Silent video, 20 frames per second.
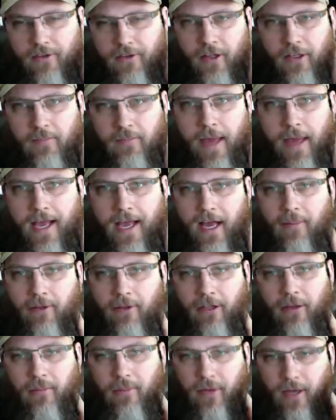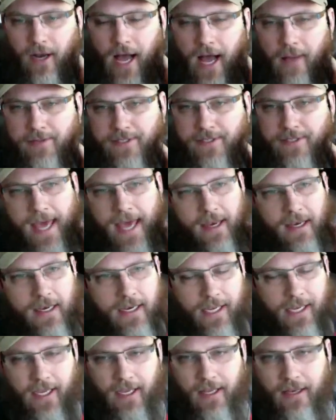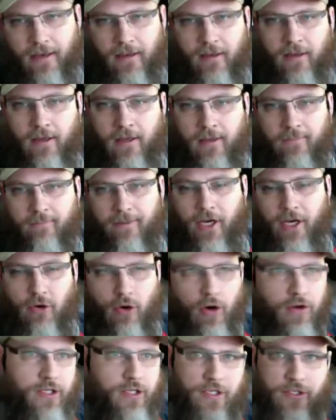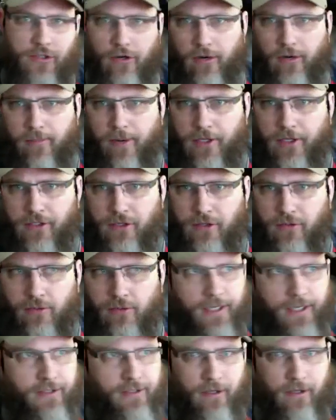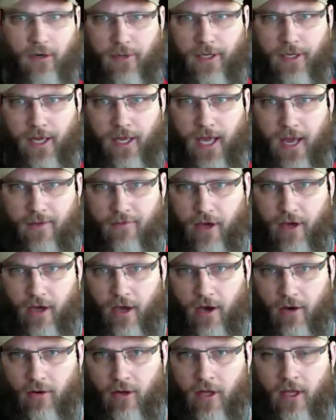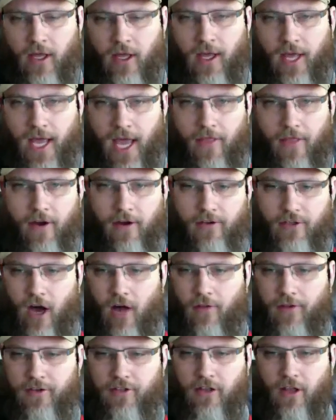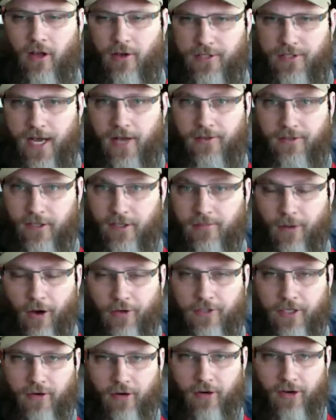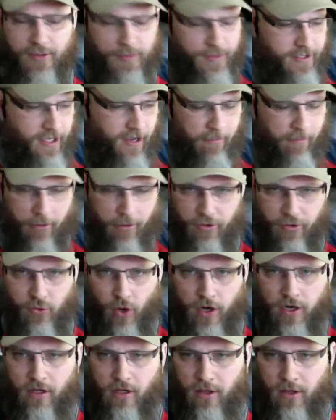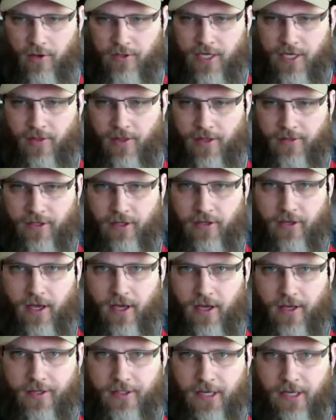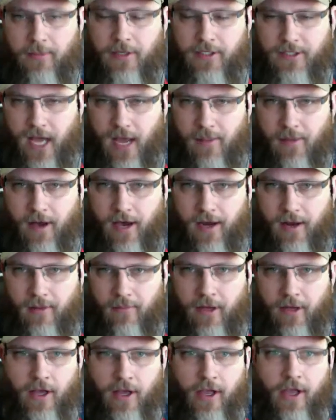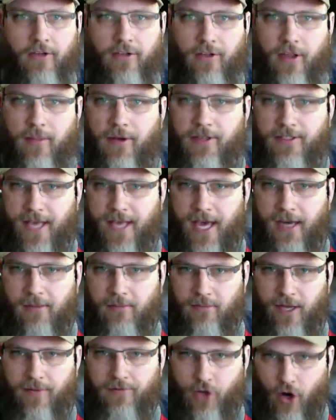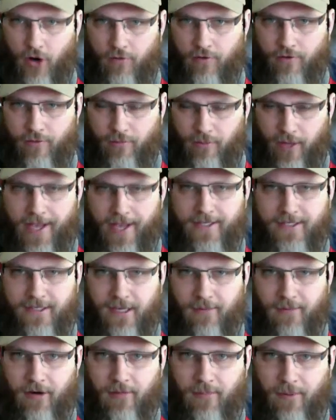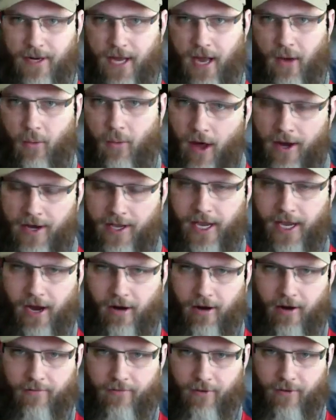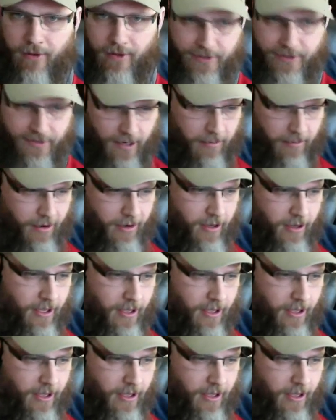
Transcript: So let's back up a little bit. I'm standing in my grocery store about 2 weeks ago, week and a half ago, and there's all these closeouts. And it's mostly Christmas stuff, but there's one closeout that's a summertime item. So they must have had them left over from last summer, but not wanting to carry it for this summer.